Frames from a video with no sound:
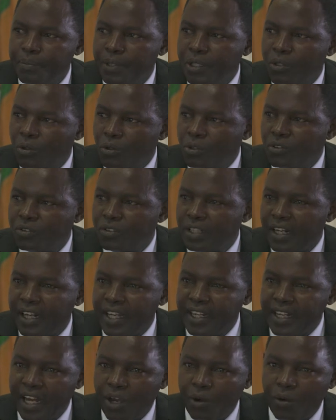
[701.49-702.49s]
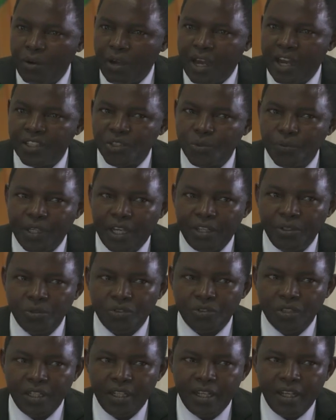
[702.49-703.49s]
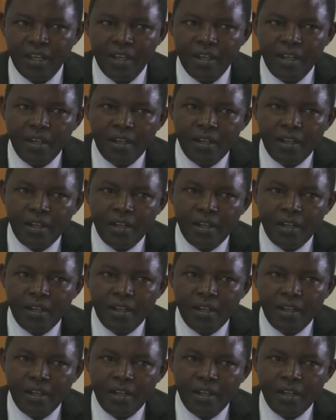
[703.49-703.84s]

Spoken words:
because right now, as we are using